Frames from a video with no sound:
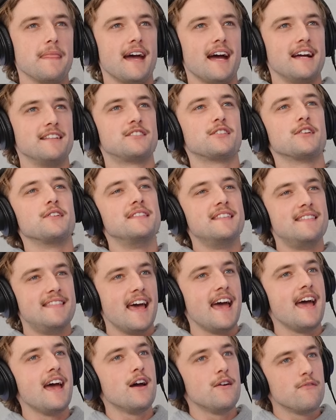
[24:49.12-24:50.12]
And so
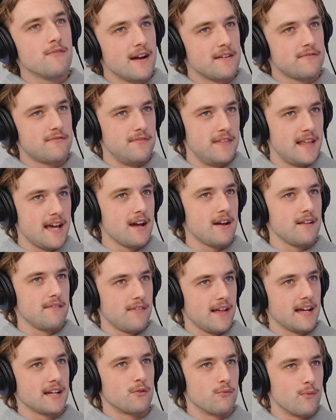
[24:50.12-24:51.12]
their
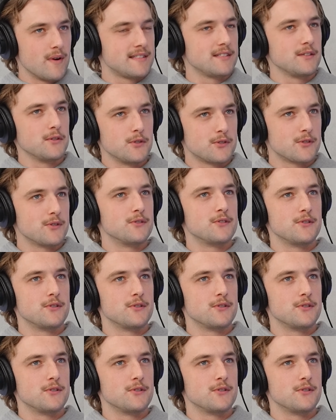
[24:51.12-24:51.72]
like resolution